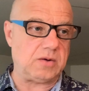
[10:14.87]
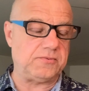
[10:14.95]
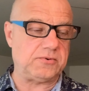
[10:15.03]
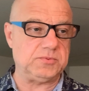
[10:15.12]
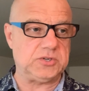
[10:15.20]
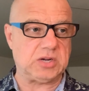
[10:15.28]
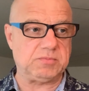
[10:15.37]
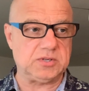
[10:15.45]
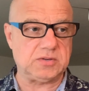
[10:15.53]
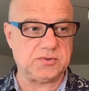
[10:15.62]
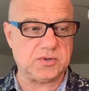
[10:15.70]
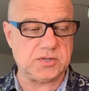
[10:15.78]
from segments
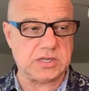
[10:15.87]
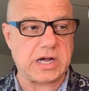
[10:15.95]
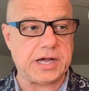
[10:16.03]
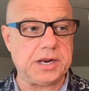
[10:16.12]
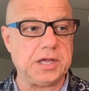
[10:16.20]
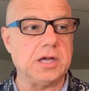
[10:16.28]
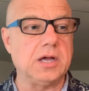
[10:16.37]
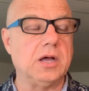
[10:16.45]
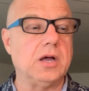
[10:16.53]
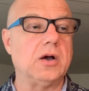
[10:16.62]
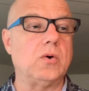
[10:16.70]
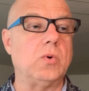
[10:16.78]
of society
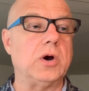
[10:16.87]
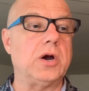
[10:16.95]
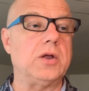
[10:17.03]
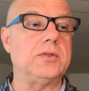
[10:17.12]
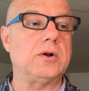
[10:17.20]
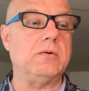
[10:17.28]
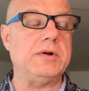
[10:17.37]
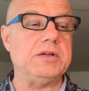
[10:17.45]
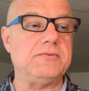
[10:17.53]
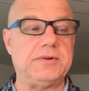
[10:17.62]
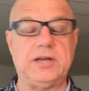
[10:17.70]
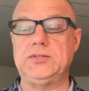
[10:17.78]
where they're already
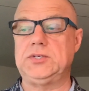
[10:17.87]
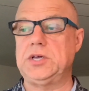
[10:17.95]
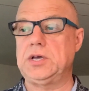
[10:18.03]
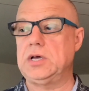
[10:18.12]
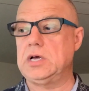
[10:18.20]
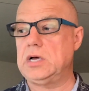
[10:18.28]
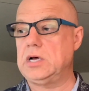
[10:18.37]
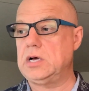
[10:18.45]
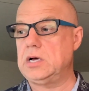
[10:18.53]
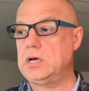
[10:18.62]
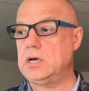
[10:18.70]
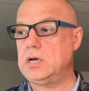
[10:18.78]
facing
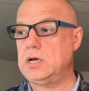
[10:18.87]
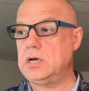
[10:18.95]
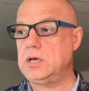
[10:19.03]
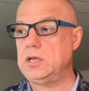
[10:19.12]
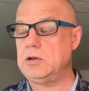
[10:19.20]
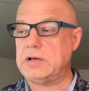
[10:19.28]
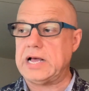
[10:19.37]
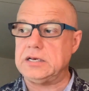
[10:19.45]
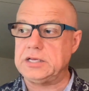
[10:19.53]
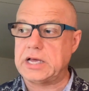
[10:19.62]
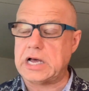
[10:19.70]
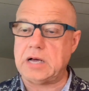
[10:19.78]

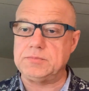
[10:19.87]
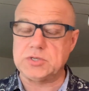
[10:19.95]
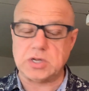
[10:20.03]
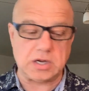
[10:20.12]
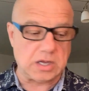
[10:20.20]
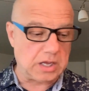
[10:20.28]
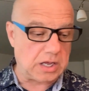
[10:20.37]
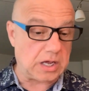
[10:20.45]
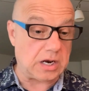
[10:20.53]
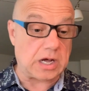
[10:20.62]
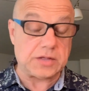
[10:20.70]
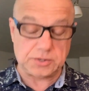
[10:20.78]
handicaps and
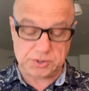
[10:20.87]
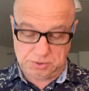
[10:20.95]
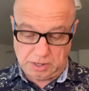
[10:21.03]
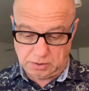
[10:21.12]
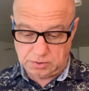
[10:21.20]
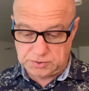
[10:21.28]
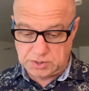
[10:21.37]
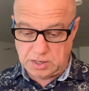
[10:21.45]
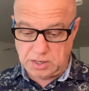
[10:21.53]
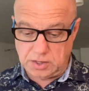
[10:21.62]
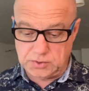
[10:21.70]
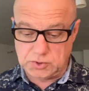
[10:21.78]
other struggles.
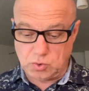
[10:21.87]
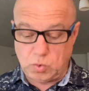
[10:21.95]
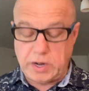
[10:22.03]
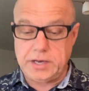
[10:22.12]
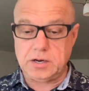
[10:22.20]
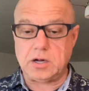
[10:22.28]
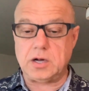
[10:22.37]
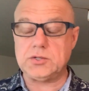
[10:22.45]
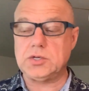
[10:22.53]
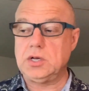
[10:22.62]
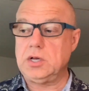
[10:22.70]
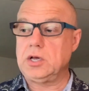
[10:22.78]
So why not
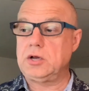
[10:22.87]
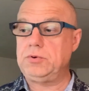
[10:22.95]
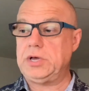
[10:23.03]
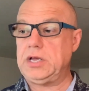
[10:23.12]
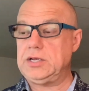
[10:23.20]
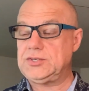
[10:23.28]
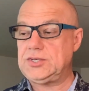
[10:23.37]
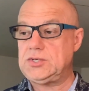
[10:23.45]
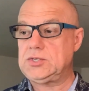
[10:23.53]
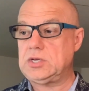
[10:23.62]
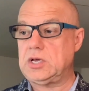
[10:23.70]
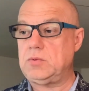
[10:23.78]
create a
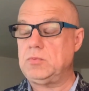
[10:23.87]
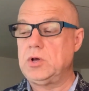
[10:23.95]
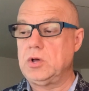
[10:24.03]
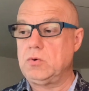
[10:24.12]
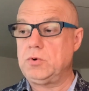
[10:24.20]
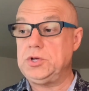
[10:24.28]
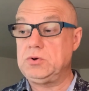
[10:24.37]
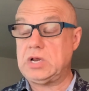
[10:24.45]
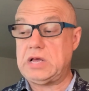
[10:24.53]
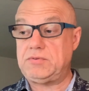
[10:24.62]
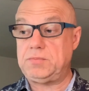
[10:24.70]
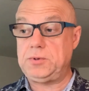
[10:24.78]
system where you could
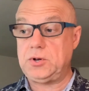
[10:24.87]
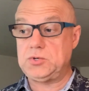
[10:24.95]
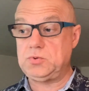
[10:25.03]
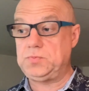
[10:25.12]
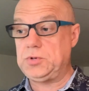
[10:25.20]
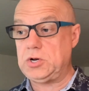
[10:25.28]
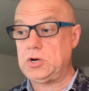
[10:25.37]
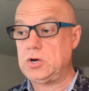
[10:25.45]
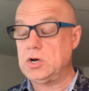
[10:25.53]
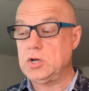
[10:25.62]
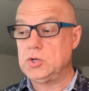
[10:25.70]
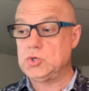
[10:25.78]
have a
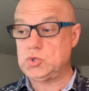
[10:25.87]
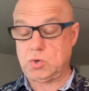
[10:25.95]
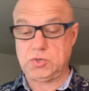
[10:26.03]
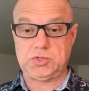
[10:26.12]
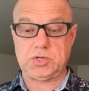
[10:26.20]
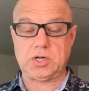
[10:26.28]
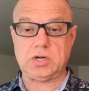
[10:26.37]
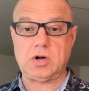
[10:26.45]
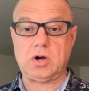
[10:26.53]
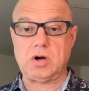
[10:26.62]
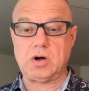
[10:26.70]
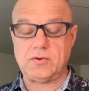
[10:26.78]
peer-to-peer sourcing
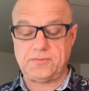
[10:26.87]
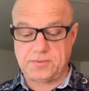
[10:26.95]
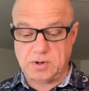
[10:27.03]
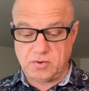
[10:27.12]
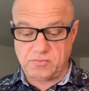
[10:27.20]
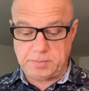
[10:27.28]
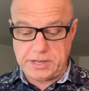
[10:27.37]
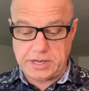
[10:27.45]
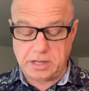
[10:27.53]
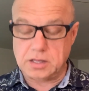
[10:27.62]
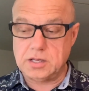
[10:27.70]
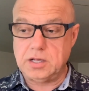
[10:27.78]
of
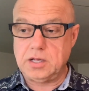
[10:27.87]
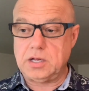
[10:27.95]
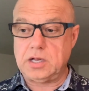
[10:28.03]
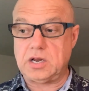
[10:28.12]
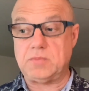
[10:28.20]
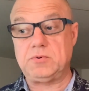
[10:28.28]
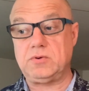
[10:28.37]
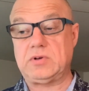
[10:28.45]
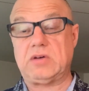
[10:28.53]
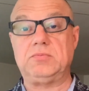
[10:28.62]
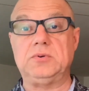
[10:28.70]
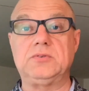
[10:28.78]
bail? A number of
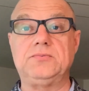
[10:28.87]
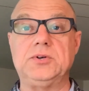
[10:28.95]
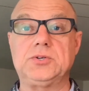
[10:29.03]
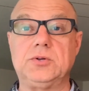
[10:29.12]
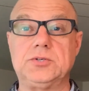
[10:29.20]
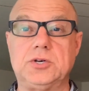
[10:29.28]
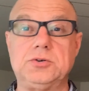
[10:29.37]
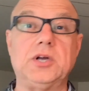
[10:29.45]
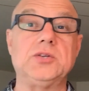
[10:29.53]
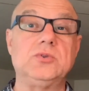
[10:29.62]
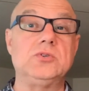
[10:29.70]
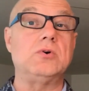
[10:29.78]
government officials are
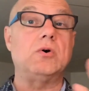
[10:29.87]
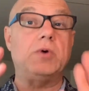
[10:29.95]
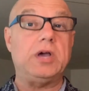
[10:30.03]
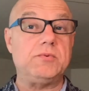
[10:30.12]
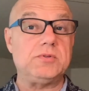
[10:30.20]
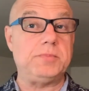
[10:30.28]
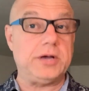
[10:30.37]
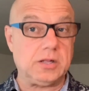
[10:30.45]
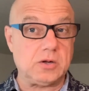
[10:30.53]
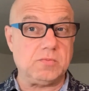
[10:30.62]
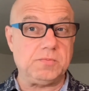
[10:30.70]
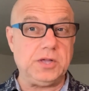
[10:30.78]
trying to do away with bail
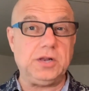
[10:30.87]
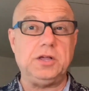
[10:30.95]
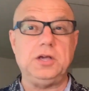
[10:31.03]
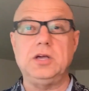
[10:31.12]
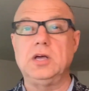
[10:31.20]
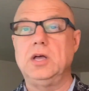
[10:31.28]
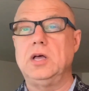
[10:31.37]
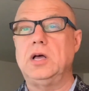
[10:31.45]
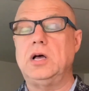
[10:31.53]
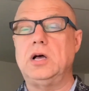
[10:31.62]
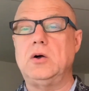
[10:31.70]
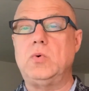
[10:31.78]
completely.
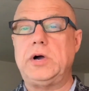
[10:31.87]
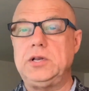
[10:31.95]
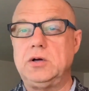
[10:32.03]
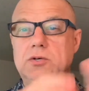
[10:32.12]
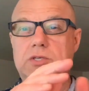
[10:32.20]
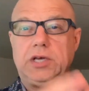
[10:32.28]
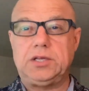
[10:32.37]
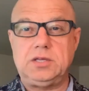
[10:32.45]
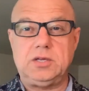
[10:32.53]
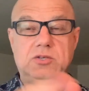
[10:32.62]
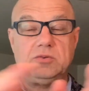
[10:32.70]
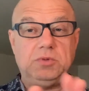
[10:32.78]
Why not take
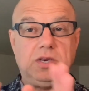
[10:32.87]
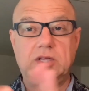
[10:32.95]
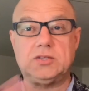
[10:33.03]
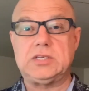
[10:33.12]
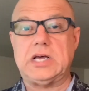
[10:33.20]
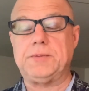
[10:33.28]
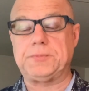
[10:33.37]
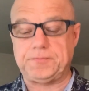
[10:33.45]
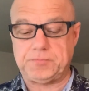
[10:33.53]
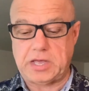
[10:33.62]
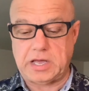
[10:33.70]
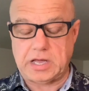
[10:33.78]
the intermediate step
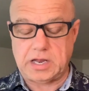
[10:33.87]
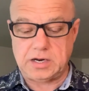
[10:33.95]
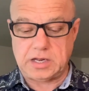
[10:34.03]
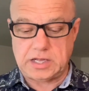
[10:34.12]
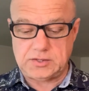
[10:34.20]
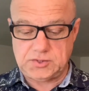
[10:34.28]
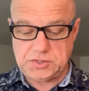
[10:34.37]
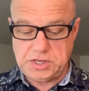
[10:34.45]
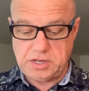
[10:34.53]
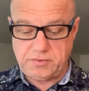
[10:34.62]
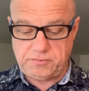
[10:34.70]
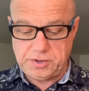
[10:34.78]
and see
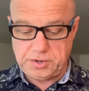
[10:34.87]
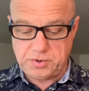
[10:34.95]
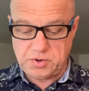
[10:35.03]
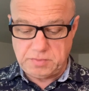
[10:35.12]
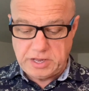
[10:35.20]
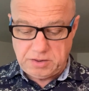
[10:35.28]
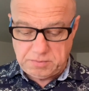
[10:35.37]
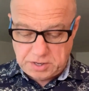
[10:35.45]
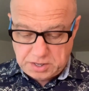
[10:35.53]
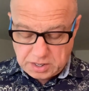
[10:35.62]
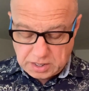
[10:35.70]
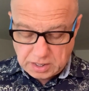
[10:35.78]
if we could
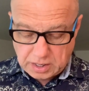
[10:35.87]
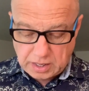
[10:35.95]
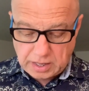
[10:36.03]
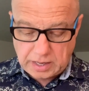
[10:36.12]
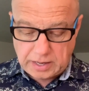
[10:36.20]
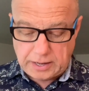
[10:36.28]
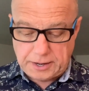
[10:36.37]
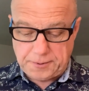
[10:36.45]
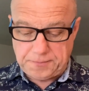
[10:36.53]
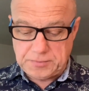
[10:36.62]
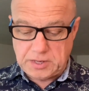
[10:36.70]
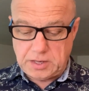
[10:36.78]
maybe
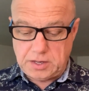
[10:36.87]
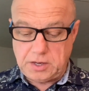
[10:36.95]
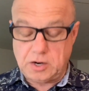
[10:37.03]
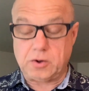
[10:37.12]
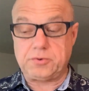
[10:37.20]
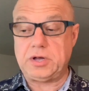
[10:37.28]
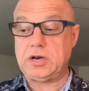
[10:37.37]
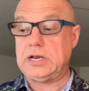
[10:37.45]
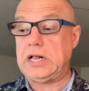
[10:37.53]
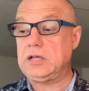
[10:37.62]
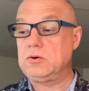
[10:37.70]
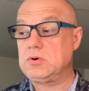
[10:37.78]
create an
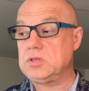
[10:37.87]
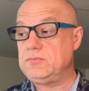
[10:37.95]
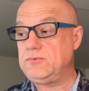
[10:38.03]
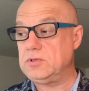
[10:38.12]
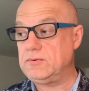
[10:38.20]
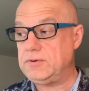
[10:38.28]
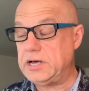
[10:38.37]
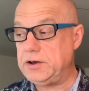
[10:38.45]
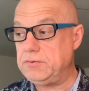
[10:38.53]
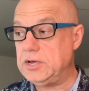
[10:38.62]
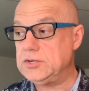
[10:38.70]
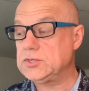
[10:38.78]
algorithm for the
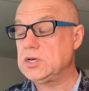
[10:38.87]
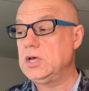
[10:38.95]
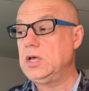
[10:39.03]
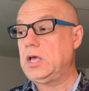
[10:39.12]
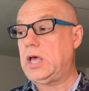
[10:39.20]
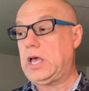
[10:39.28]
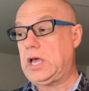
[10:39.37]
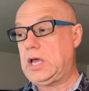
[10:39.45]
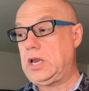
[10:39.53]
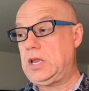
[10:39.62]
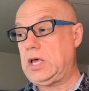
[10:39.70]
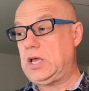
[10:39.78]
flight risk
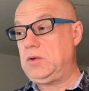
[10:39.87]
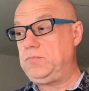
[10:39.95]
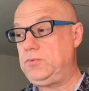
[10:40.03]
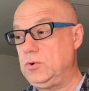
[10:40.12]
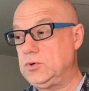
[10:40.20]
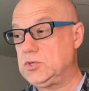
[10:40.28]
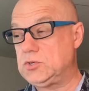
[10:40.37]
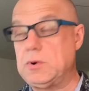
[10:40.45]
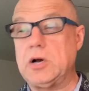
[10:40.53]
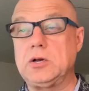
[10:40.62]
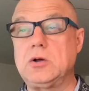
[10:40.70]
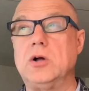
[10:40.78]
and put
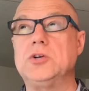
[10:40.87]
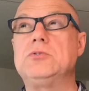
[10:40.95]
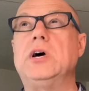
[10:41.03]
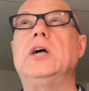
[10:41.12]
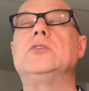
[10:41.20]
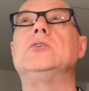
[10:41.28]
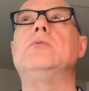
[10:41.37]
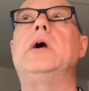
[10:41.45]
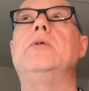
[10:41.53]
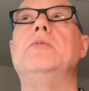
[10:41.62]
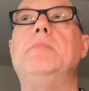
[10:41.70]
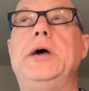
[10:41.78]
smart contracts
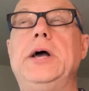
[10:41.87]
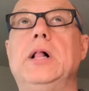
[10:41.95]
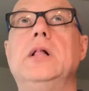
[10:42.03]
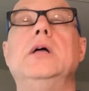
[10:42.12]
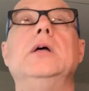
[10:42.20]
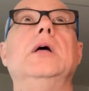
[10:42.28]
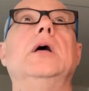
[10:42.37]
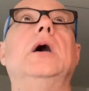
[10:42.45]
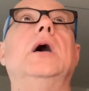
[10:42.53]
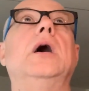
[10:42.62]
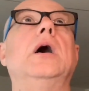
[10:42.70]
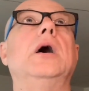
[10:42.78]
around the bail
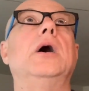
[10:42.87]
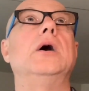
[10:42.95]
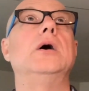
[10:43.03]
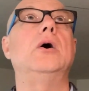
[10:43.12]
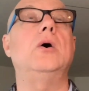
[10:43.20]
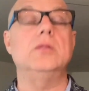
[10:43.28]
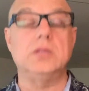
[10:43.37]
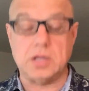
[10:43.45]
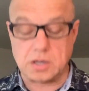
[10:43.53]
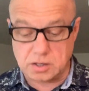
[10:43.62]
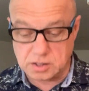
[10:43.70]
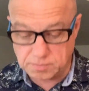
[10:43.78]

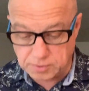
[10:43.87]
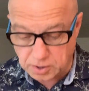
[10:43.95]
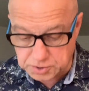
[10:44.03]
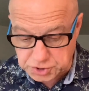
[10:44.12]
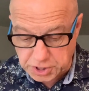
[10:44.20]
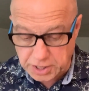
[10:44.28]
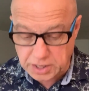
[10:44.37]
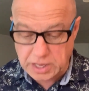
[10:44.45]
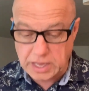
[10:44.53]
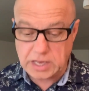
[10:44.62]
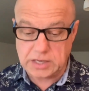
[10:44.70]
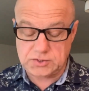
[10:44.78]
on the blockchain
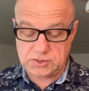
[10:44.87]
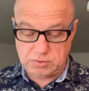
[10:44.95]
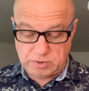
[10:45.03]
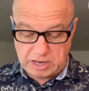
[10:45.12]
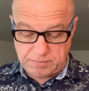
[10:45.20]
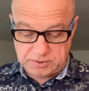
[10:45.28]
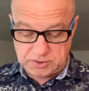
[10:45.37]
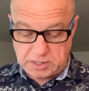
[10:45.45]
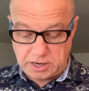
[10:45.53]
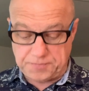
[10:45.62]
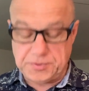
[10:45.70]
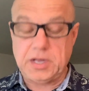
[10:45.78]
and see what happens
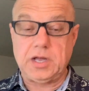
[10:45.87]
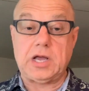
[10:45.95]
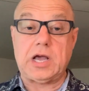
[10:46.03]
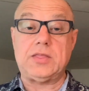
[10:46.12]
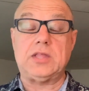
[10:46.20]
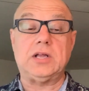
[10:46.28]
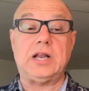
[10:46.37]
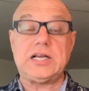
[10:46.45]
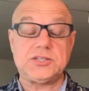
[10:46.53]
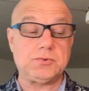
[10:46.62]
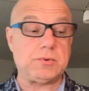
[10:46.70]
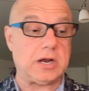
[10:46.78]
there. And then the
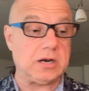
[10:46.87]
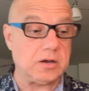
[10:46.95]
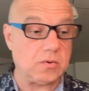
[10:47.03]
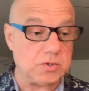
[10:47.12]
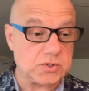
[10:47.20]
last one was